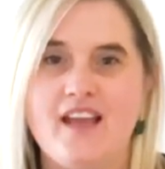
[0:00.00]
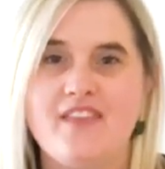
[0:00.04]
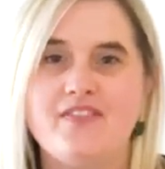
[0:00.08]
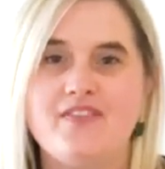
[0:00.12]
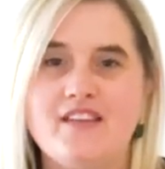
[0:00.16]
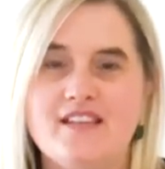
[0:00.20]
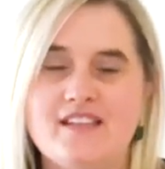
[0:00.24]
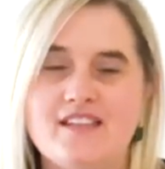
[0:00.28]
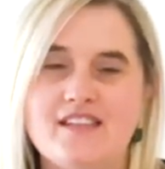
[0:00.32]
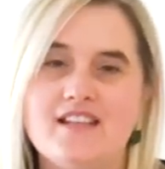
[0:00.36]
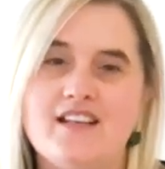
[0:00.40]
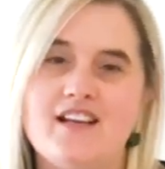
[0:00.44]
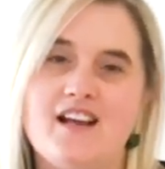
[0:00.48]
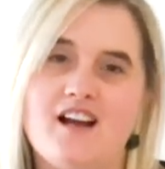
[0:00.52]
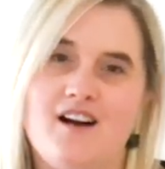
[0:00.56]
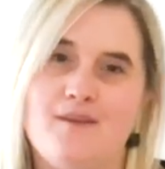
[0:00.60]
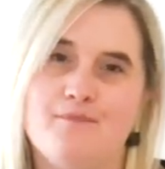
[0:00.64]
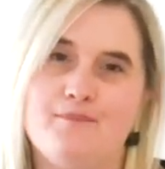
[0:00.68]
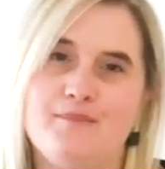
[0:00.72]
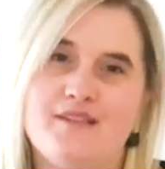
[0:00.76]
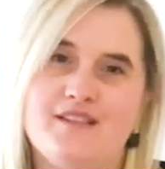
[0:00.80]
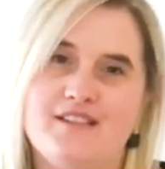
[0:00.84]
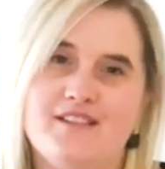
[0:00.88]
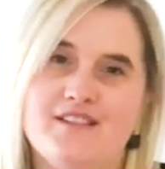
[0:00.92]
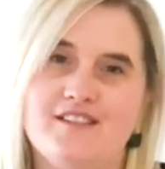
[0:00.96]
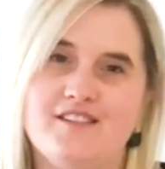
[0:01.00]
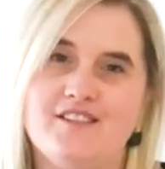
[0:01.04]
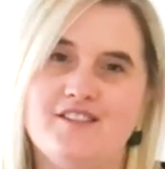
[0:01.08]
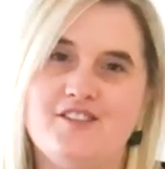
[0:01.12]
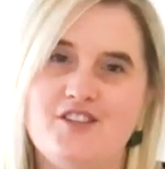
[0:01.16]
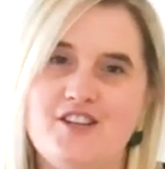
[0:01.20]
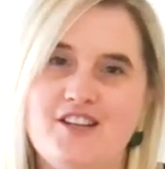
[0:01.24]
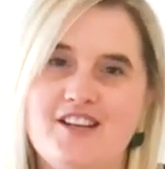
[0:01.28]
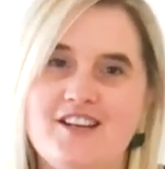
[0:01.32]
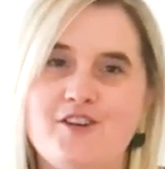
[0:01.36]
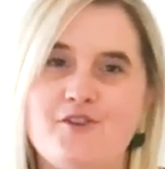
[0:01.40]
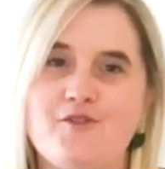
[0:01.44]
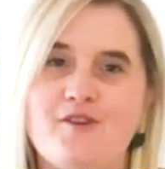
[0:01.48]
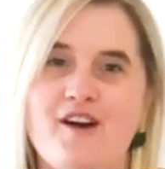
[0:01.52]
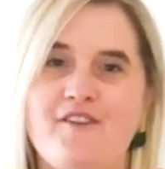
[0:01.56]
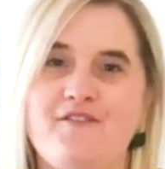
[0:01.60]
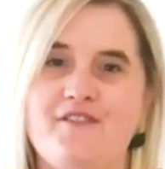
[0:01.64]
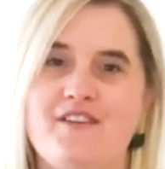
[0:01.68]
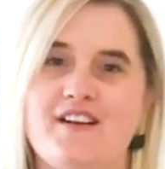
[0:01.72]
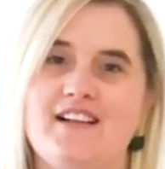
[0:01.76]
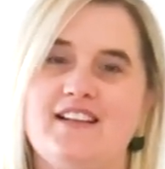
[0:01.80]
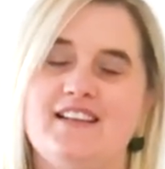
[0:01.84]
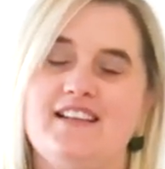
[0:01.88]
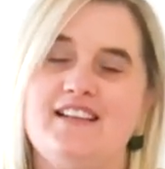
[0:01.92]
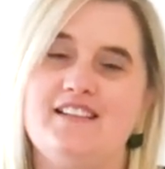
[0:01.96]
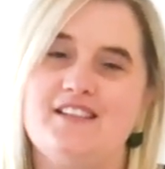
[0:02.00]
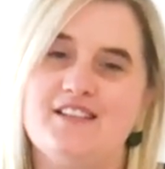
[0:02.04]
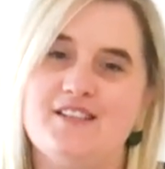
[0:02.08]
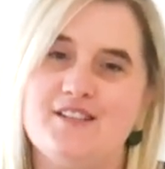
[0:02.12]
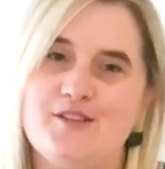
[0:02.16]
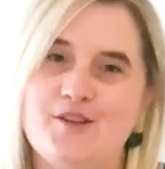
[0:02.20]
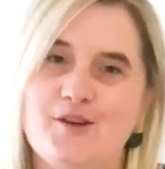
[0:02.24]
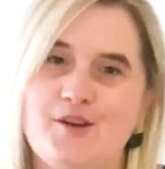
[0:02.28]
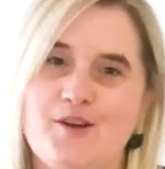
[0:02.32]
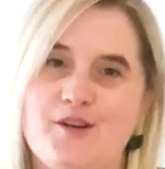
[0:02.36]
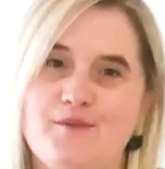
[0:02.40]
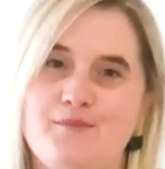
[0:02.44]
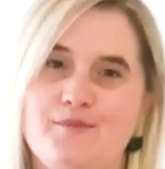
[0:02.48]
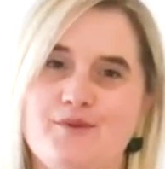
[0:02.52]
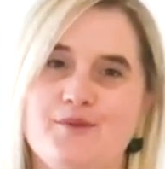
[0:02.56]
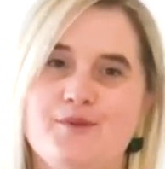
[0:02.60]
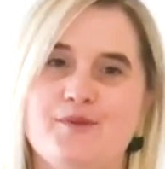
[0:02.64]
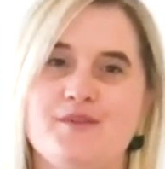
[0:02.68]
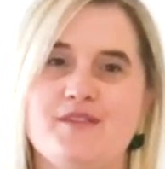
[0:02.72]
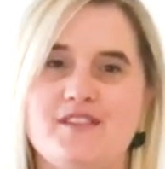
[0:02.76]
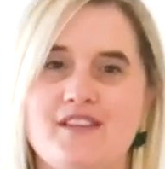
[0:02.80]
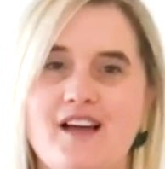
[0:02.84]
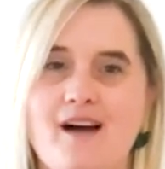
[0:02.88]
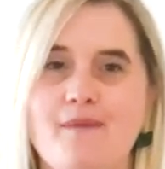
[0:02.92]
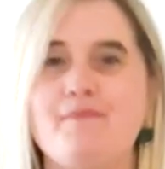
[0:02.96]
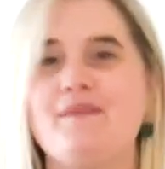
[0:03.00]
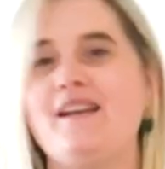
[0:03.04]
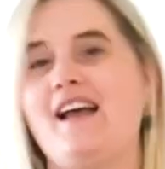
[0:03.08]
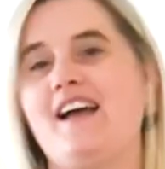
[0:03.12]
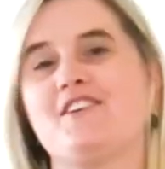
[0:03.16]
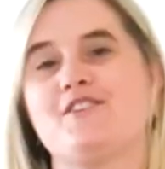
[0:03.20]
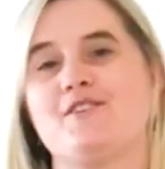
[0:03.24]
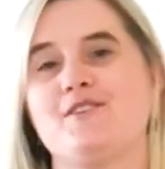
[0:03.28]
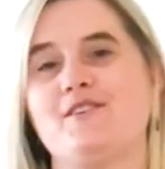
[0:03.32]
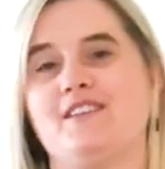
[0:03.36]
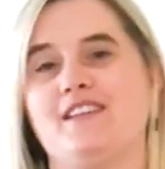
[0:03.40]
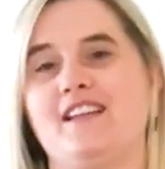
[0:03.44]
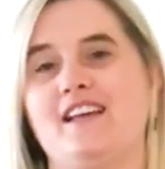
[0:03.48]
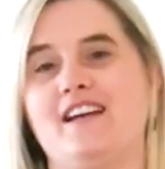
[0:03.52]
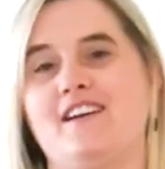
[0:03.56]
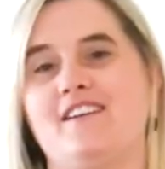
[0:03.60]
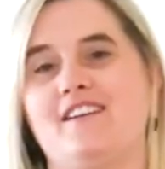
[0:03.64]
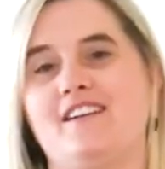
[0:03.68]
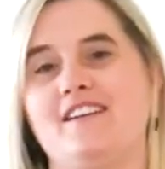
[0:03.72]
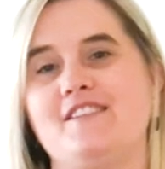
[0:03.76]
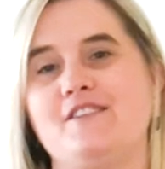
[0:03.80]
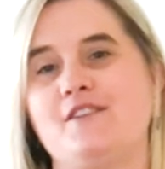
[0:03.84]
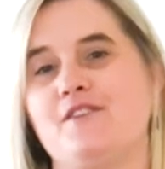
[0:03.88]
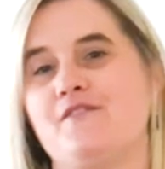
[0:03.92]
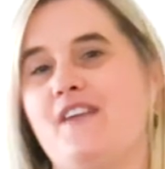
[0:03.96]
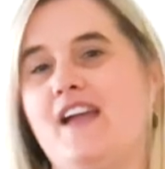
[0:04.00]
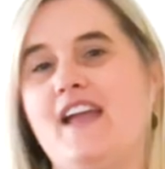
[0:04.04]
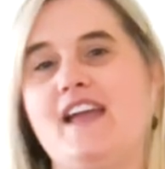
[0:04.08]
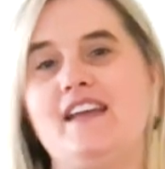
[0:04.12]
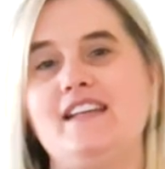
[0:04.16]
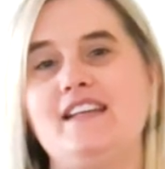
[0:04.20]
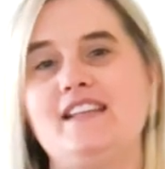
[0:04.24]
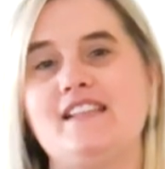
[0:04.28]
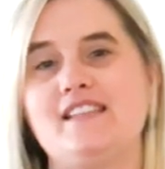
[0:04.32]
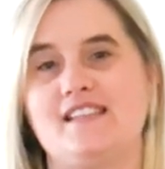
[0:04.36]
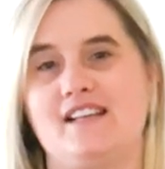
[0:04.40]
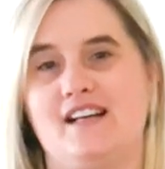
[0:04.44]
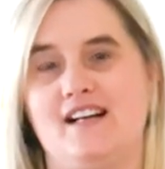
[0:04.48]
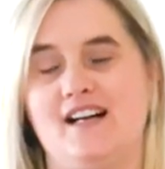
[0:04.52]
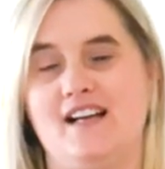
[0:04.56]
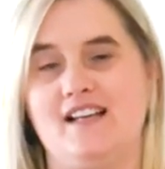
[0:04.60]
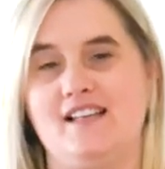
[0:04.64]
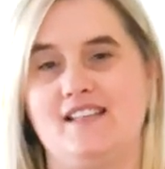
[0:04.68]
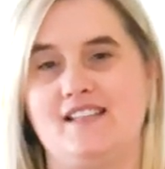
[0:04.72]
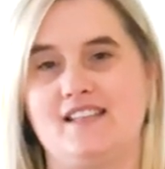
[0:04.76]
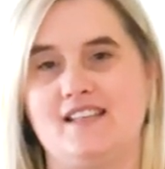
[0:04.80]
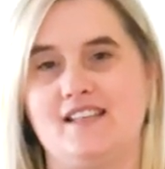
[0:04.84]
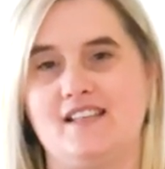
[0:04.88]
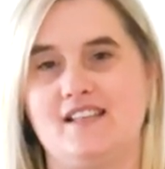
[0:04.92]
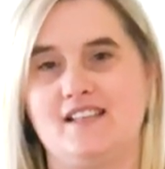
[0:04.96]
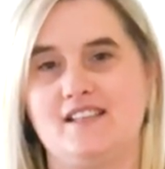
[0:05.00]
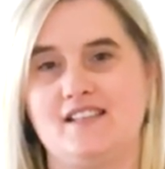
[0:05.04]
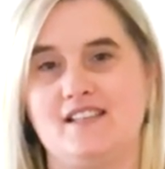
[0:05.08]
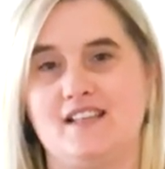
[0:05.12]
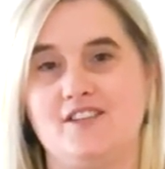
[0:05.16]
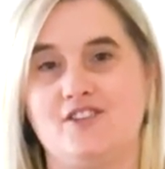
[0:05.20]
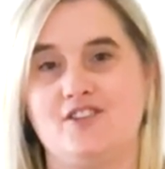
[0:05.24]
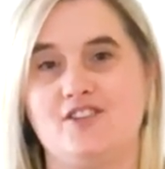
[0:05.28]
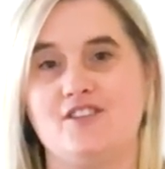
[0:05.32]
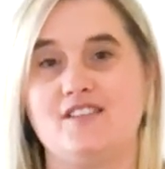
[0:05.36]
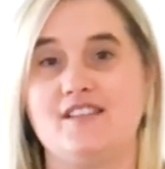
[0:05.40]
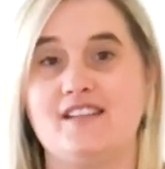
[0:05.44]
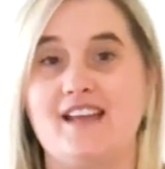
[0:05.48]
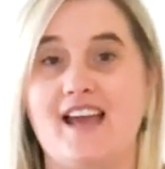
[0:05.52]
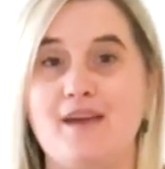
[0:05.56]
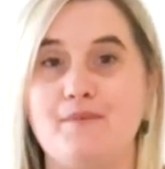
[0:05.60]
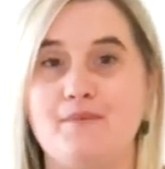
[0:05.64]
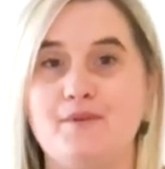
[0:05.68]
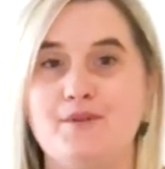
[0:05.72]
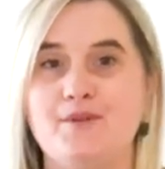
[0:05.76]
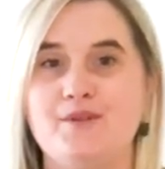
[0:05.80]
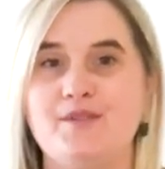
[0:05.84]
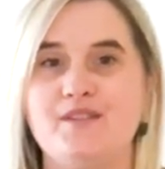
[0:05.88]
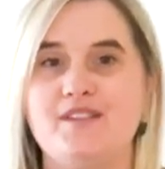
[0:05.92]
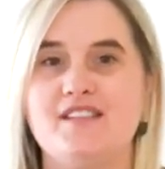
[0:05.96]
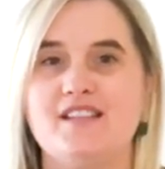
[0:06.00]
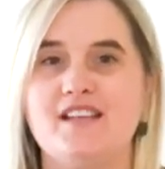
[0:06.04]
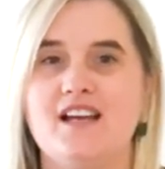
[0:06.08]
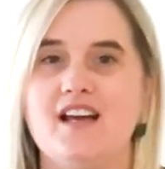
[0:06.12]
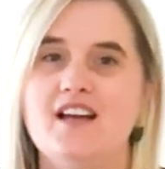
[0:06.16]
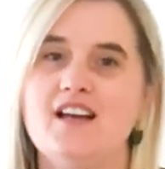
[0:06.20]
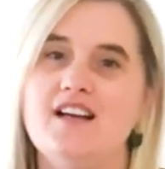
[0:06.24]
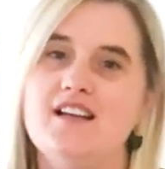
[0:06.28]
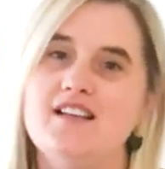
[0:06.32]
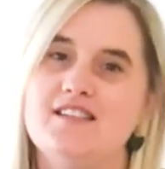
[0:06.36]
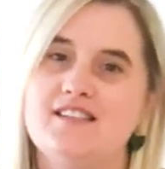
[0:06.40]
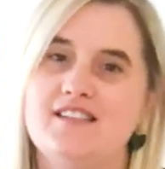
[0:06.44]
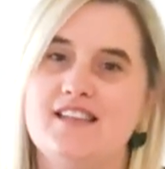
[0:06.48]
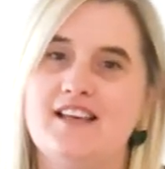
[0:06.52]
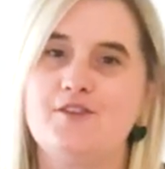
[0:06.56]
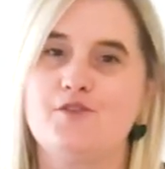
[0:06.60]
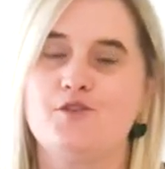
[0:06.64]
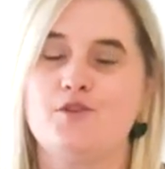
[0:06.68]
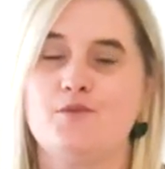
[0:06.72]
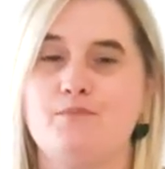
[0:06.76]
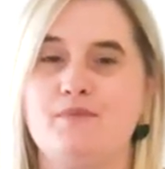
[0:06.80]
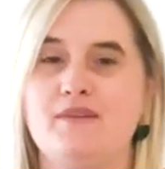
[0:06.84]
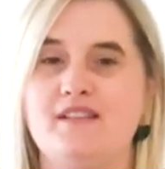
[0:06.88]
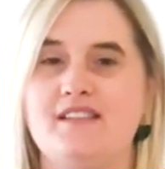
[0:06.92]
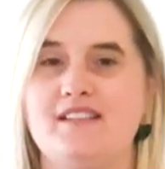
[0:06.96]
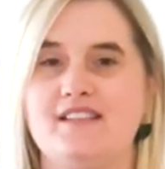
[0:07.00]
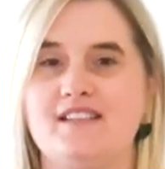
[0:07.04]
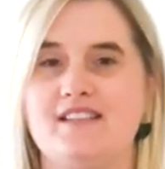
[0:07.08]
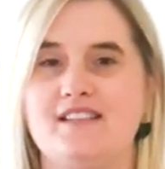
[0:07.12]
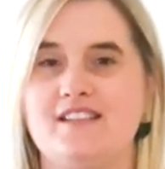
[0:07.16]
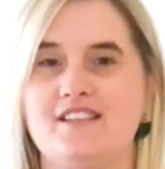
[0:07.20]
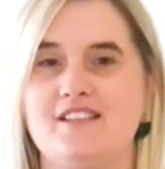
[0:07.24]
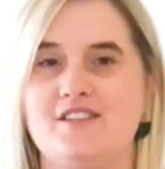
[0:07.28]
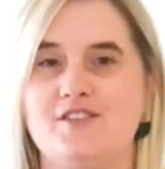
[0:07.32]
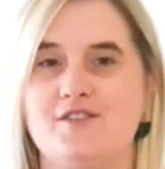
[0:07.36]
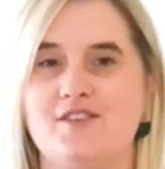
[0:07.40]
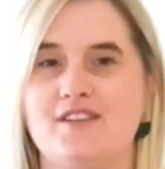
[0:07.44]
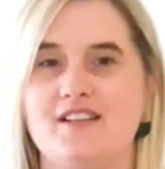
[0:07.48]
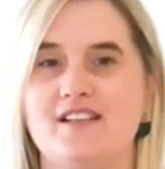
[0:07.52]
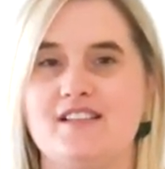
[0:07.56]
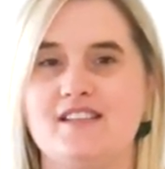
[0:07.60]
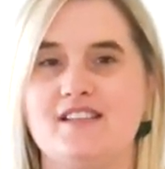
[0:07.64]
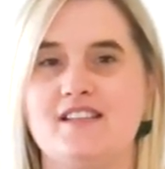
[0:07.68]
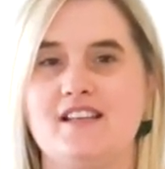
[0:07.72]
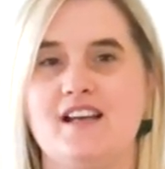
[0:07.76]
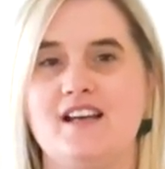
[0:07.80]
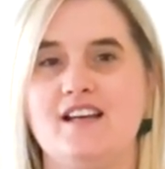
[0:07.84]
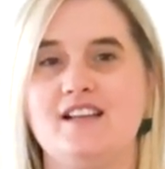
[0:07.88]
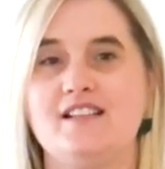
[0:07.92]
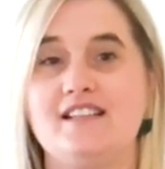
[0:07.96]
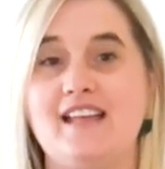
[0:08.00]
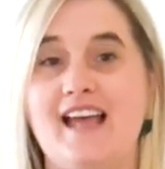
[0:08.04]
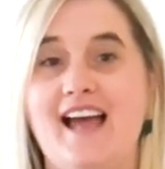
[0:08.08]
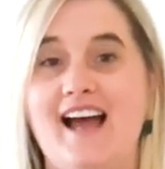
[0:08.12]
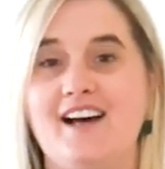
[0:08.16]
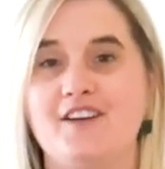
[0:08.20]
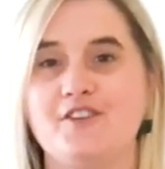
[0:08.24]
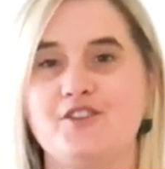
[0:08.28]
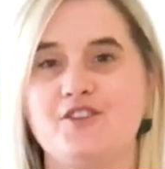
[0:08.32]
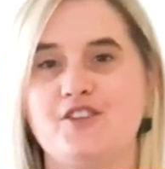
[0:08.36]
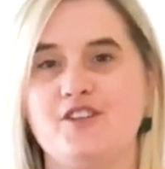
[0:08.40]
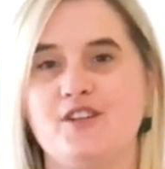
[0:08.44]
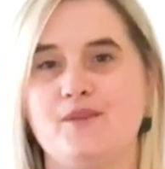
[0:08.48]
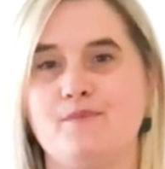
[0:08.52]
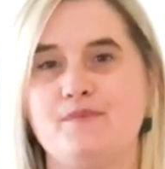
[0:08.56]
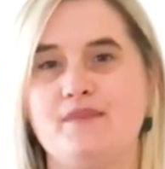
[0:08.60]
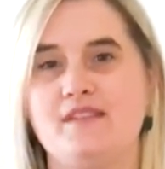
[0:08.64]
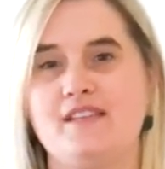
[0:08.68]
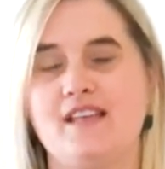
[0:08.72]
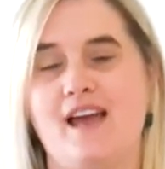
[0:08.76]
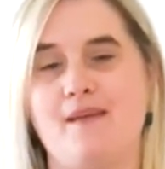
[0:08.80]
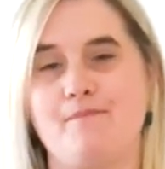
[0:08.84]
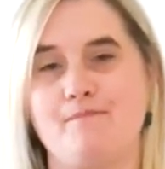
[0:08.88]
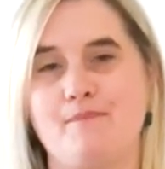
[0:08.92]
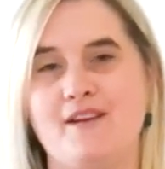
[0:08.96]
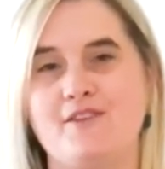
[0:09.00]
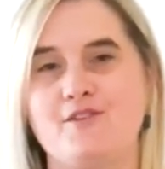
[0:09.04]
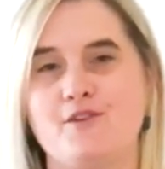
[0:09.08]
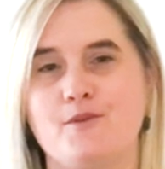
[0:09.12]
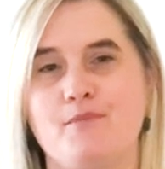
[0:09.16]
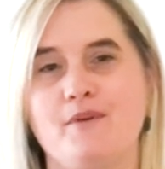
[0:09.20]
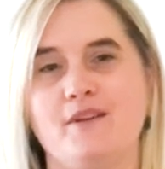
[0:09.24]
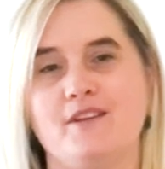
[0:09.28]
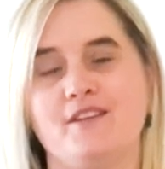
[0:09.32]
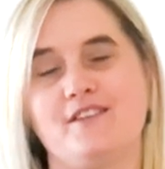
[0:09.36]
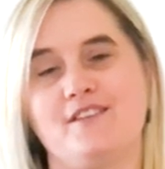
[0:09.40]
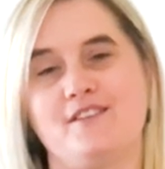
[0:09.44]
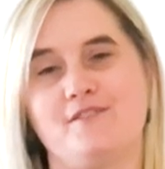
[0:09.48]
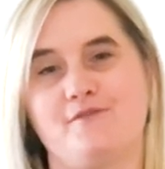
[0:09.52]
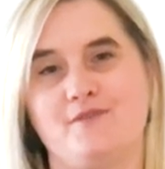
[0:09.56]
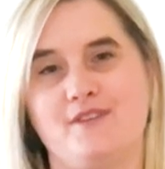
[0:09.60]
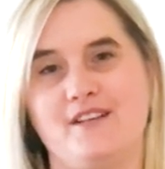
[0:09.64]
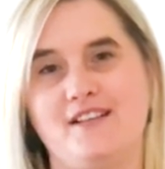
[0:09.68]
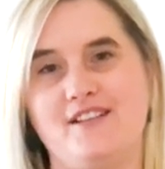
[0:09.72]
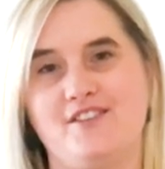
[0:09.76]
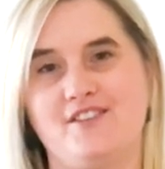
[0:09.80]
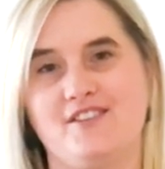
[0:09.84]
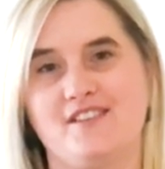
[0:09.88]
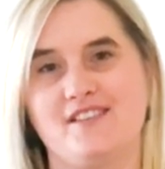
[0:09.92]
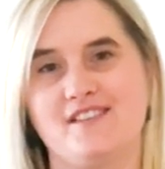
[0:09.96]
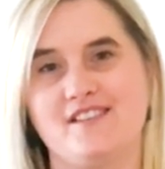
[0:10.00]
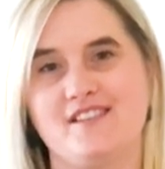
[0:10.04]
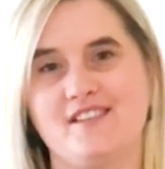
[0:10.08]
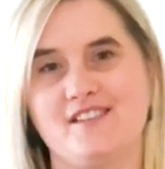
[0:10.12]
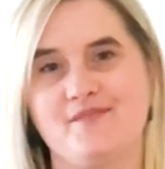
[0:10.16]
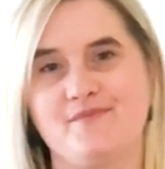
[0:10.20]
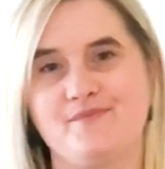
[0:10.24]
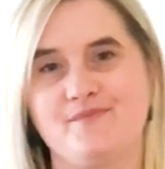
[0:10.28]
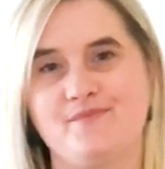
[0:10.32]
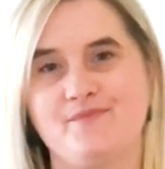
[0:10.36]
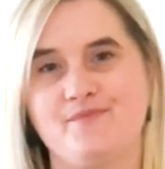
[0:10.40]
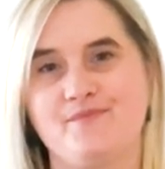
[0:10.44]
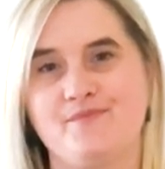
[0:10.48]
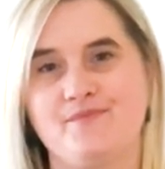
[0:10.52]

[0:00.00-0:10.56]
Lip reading: this encompasses geographically discernible sub-national areas of any size, such as neighbourhoods, central business districts, townships, and metropolitan regions.